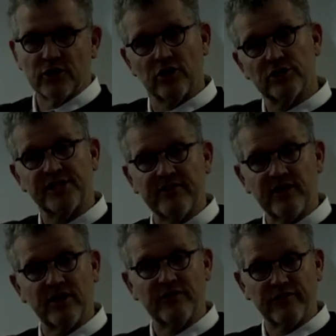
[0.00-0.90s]
her
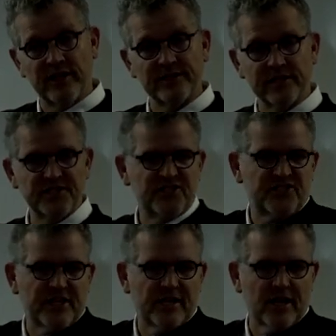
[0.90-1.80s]
700 friends, let's
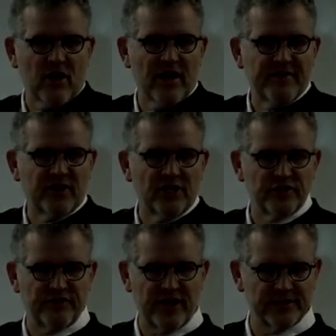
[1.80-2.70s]
say they all have
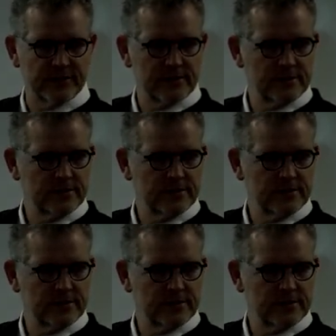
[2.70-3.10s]
100 friends.